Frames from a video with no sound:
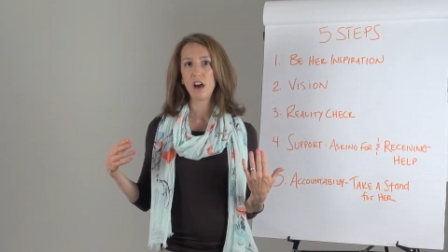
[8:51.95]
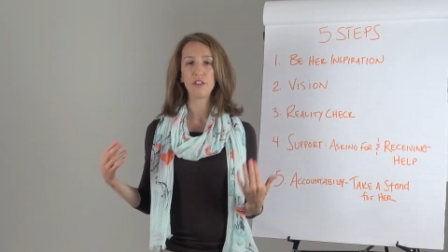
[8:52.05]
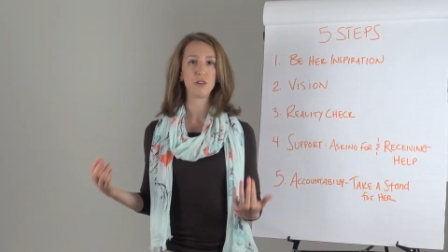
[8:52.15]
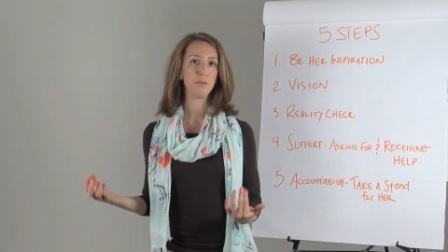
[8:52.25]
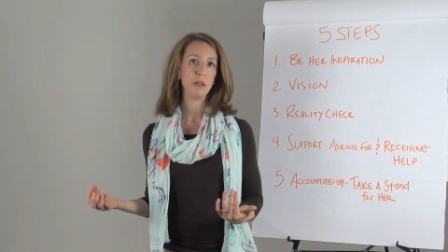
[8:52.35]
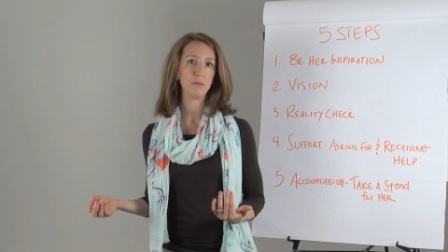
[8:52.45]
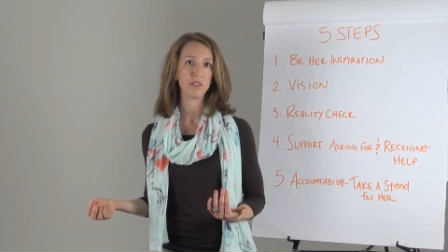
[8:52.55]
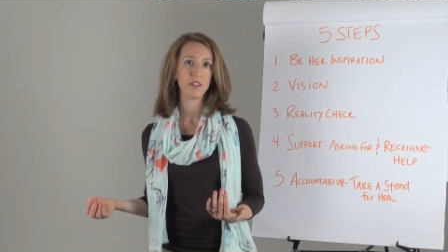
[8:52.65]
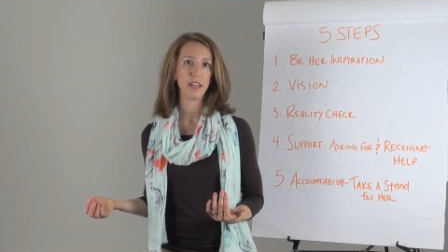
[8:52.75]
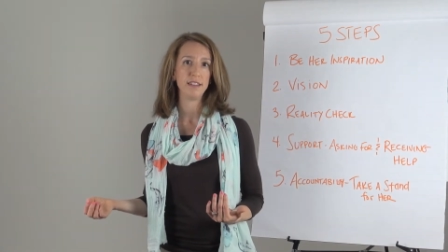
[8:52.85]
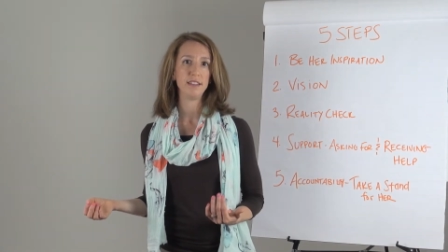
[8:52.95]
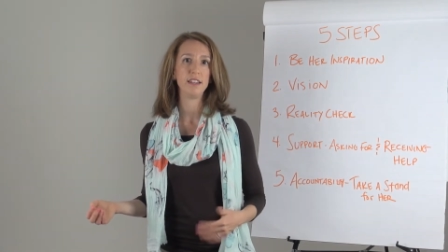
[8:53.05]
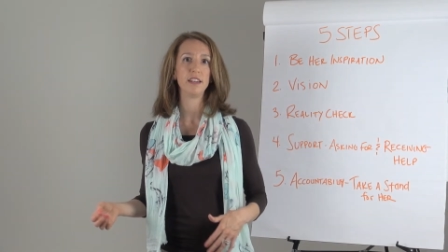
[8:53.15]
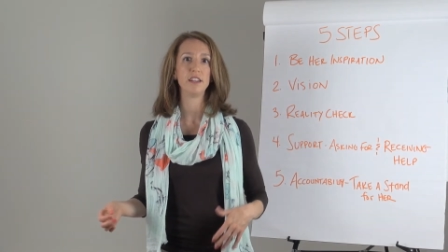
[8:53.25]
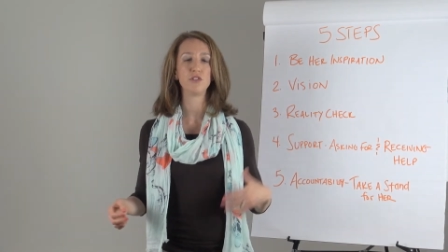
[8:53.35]
other people's
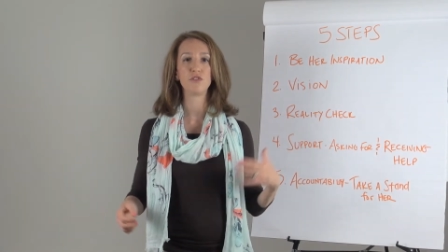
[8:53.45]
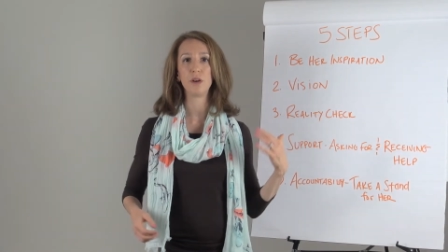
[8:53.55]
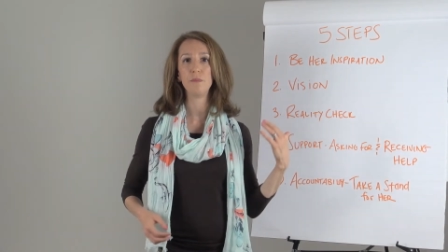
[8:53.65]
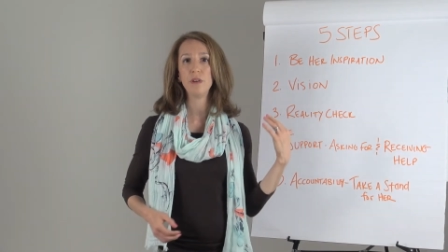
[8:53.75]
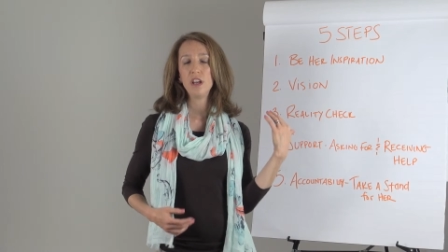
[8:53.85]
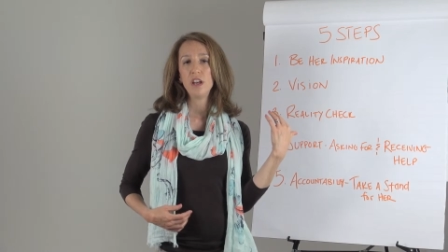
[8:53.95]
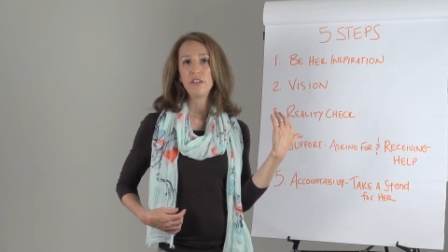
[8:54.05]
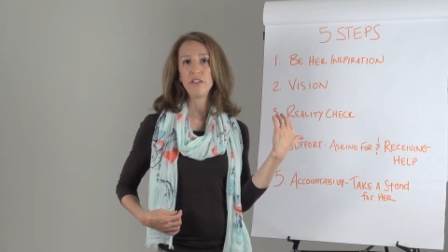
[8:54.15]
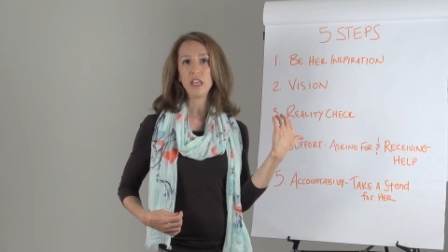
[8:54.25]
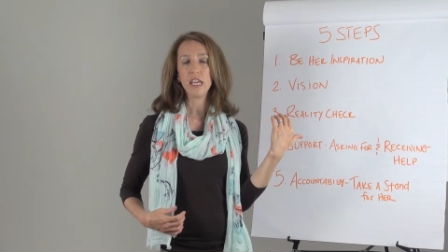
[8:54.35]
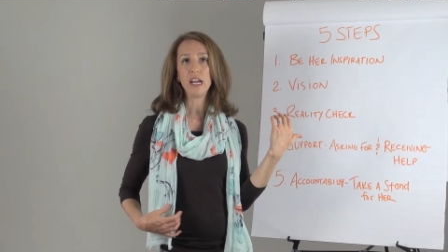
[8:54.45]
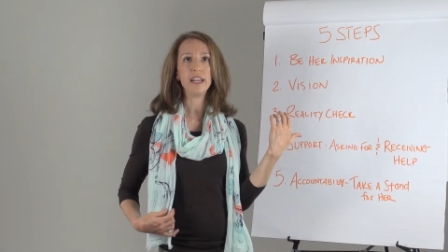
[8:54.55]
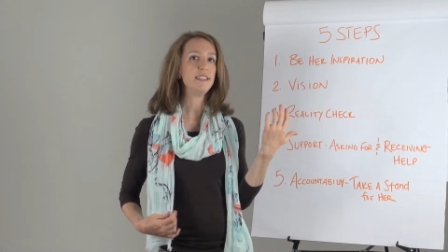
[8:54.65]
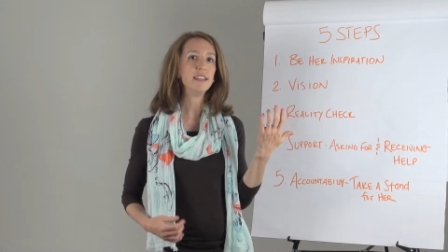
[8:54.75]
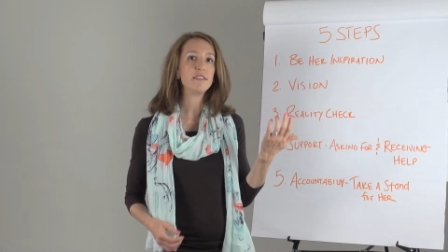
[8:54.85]
ideas, from the
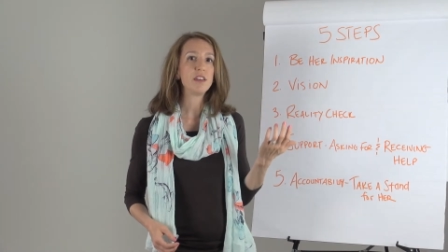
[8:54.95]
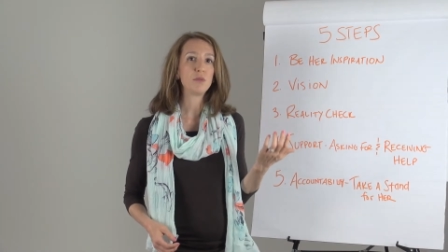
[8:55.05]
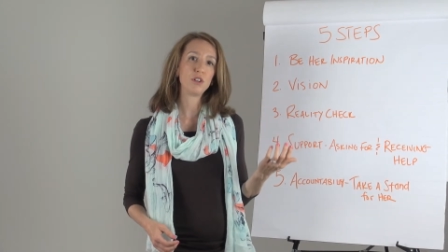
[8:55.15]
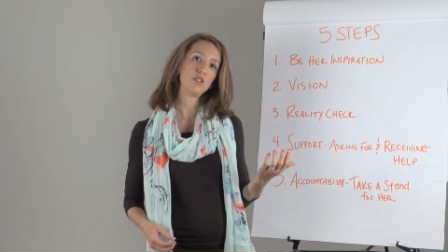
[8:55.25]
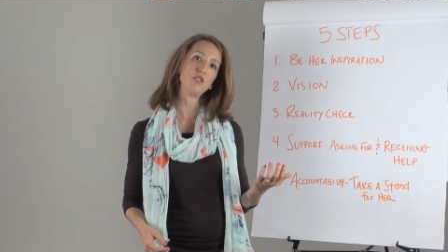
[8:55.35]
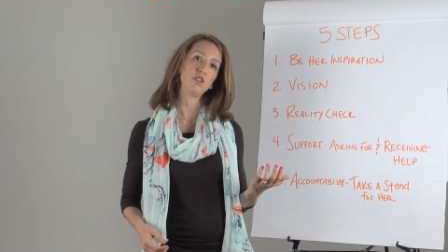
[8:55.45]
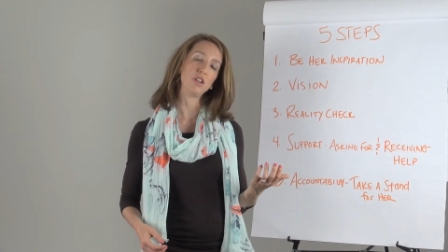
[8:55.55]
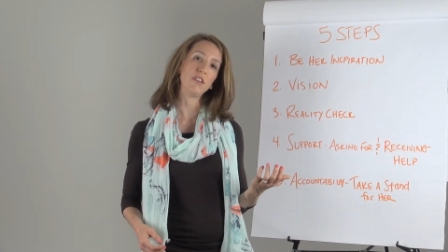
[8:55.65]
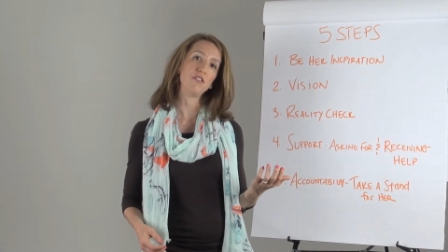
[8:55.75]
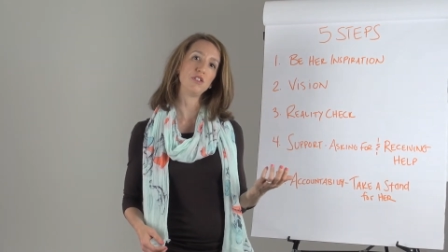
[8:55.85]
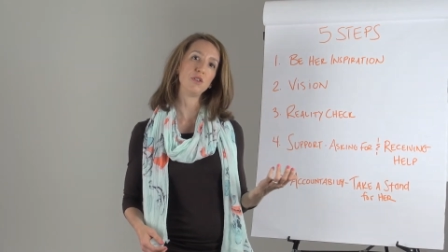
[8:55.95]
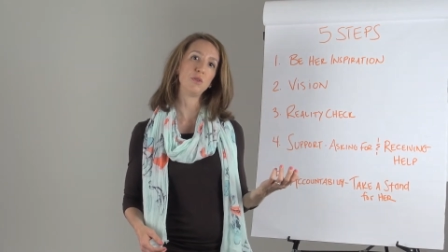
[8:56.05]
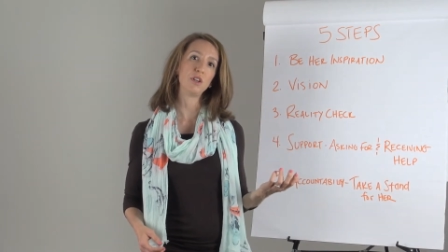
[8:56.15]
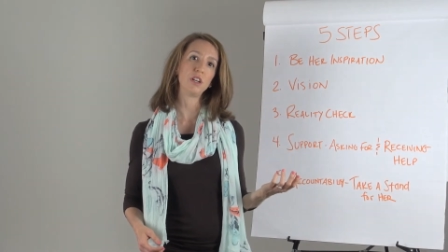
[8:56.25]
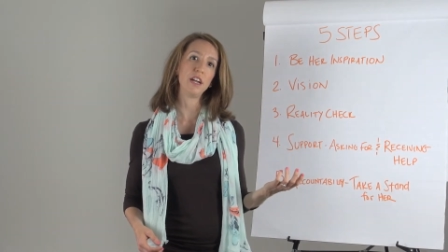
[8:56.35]
ideas that were given to
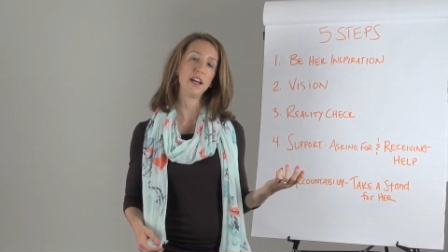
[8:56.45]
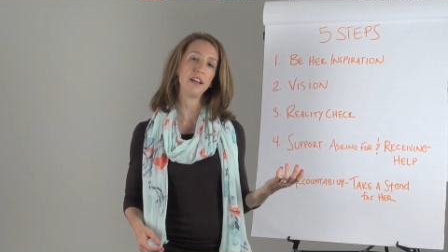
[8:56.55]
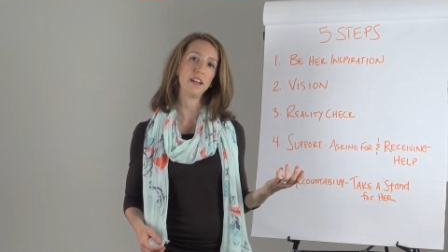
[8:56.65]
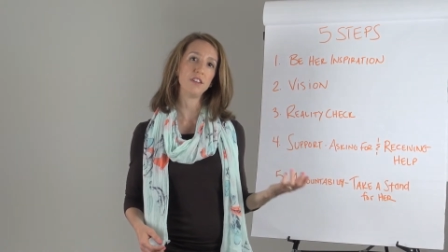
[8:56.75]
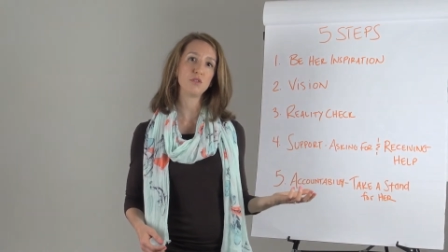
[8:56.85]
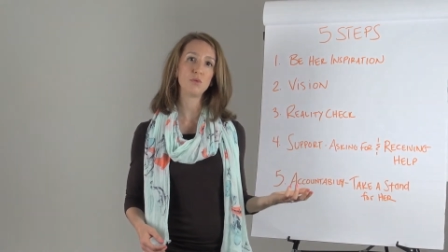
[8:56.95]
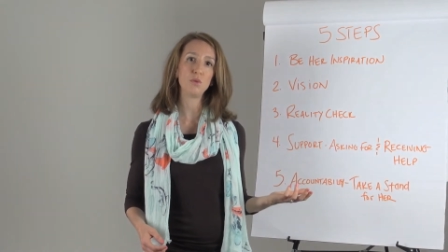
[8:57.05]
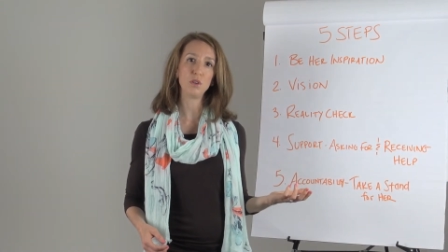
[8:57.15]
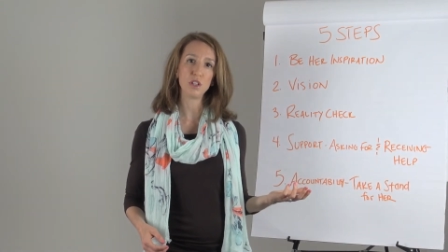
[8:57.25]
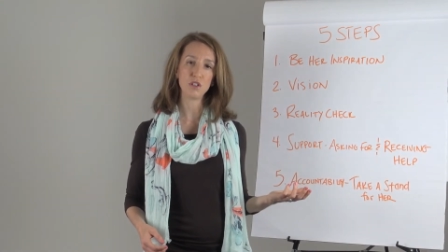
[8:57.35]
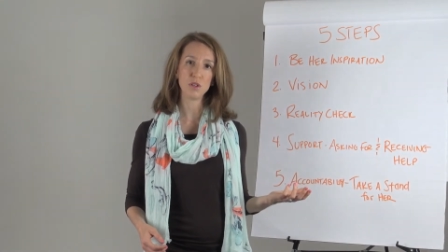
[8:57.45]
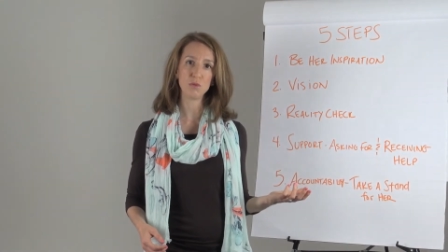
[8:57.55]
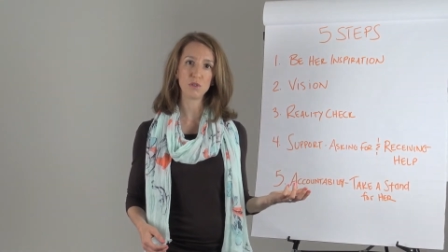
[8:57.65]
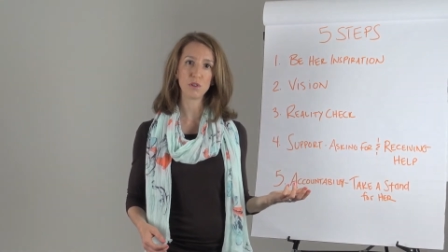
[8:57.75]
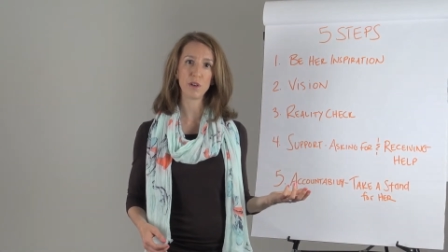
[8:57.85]
her uh, in school as she
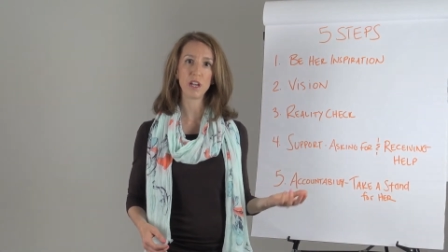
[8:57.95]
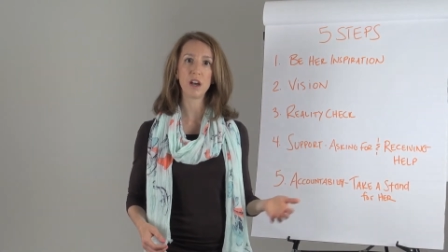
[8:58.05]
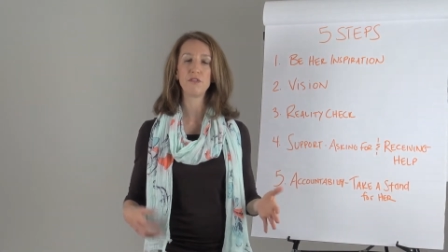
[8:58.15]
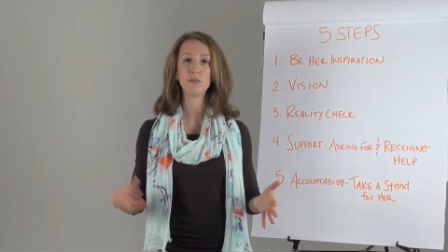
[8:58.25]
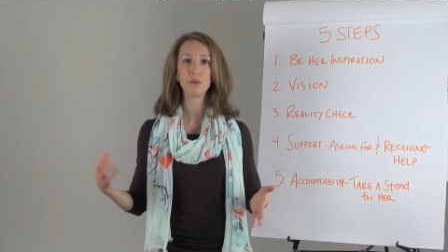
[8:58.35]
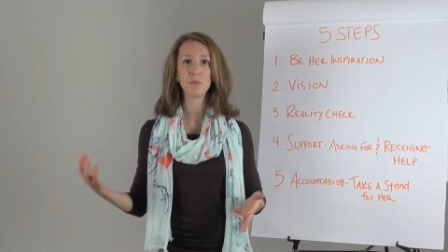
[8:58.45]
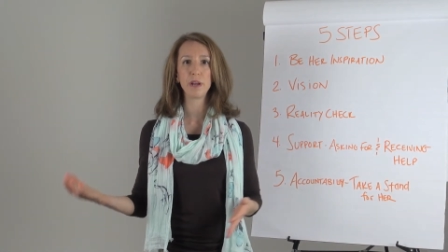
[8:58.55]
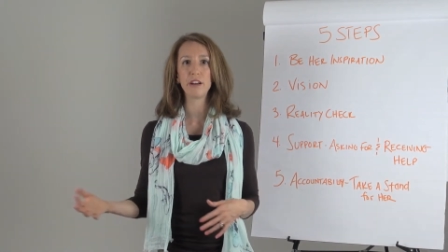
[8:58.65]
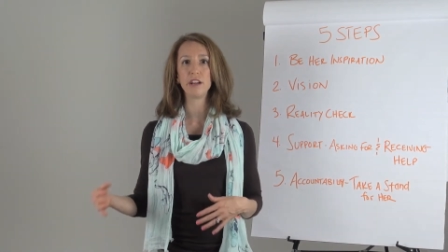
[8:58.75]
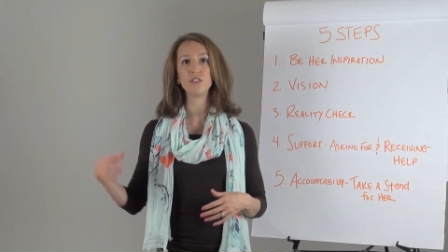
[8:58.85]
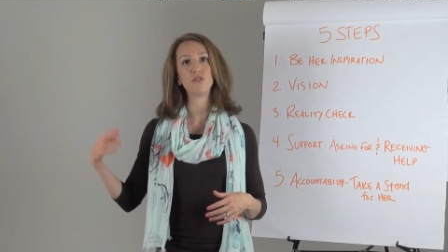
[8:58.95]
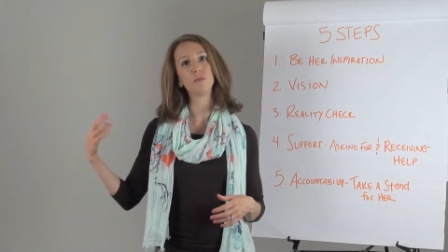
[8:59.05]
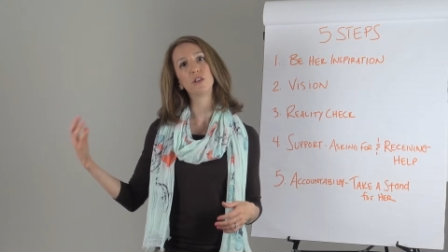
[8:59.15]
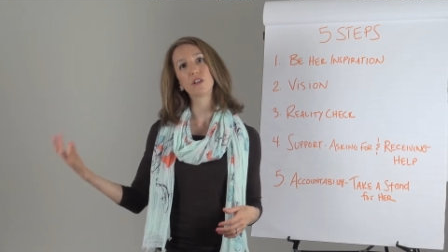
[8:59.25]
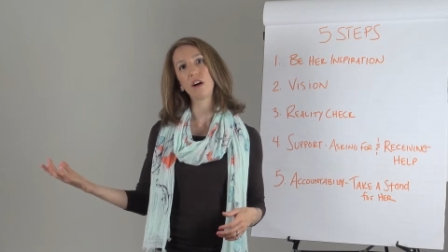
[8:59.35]
was growing up, from her parents,
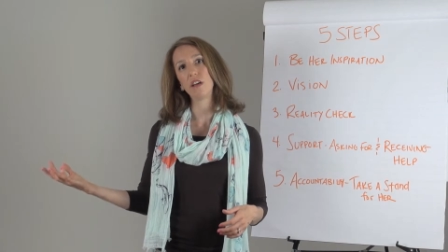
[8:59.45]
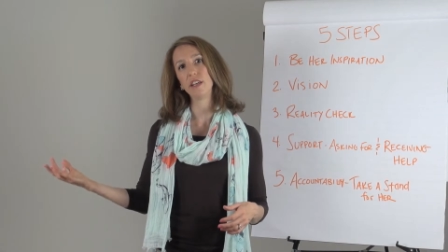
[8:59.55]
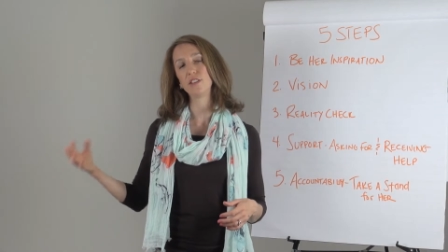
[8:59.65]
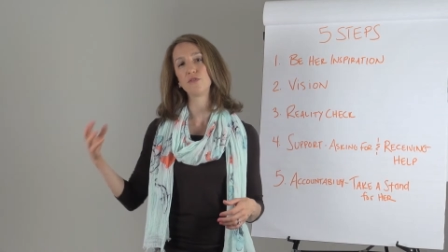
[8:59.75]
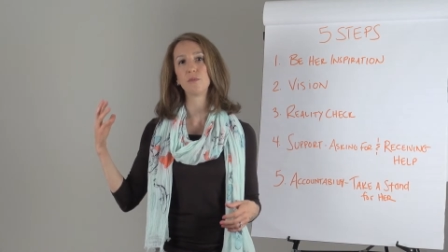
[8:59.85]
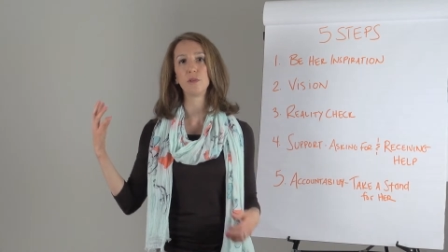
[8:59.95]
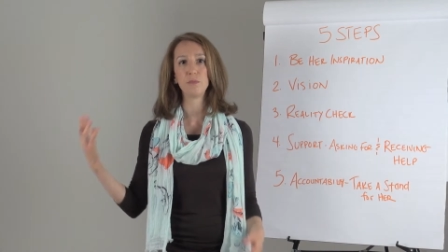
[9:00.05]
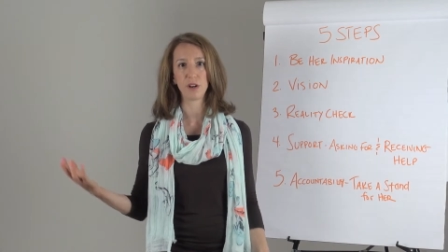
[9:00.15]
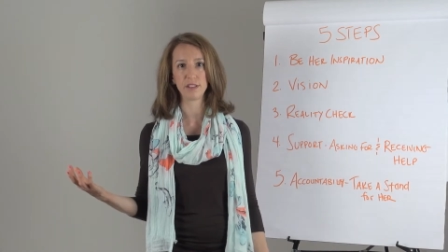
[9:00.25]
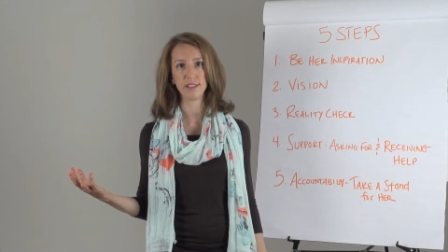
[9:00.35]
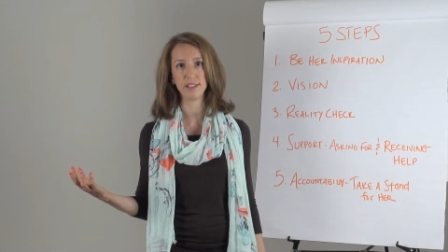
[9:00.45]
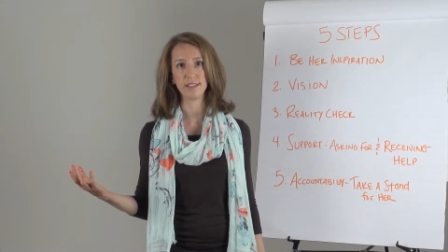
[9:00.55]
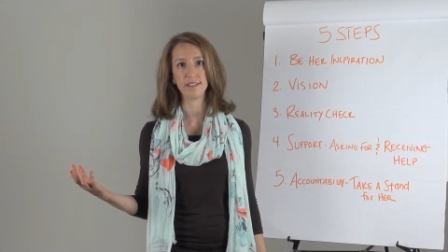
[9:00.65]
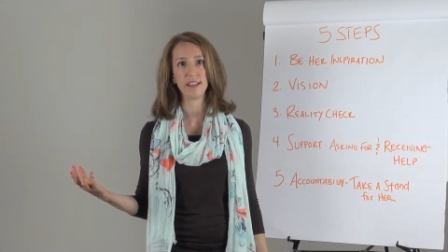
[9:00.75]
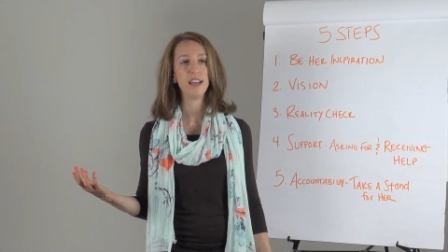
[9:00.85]
from her colleagues, from her
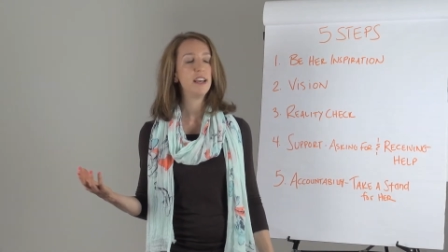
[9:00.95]
bosses.